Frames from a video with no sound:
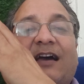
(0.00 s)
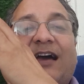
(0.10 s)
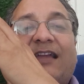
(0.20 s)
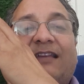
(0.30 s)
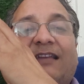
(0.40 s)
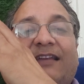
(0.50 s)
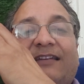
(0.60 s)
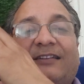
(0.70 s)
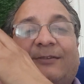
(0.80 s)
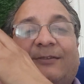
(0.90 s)
an
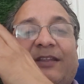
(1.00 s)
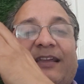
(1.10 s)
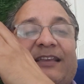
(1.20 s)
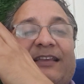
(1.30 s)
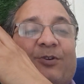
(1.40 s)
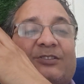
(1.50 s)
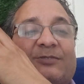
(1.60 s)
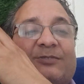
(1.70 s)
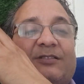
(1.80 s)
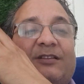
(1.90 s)
interplay is
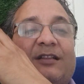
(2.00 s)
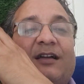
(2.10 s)
possible,